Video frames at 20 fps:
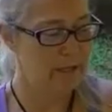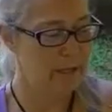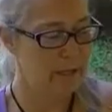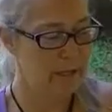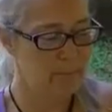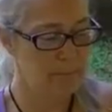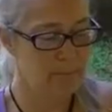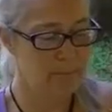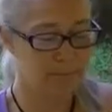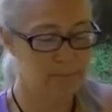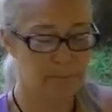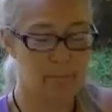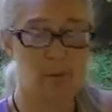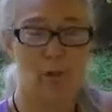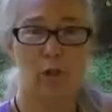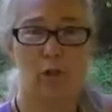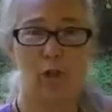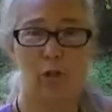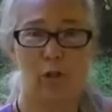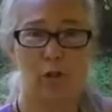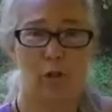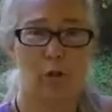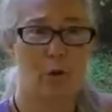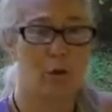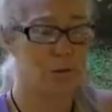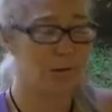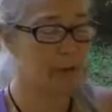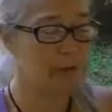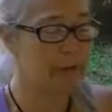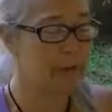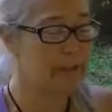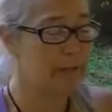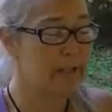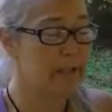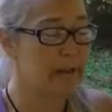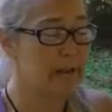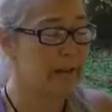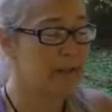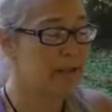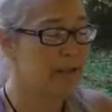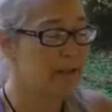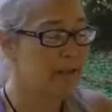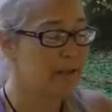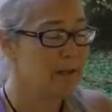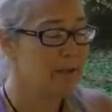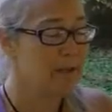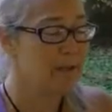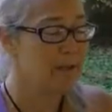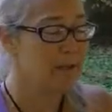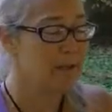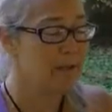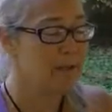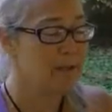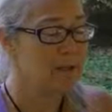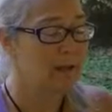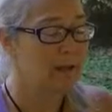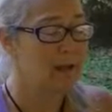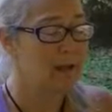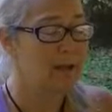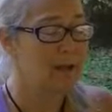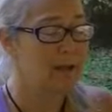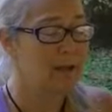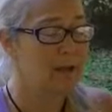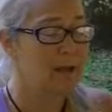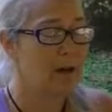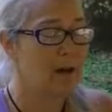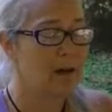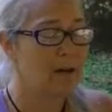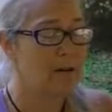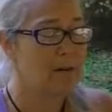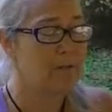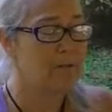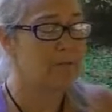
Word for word: and I'm good to go for the day. Uh,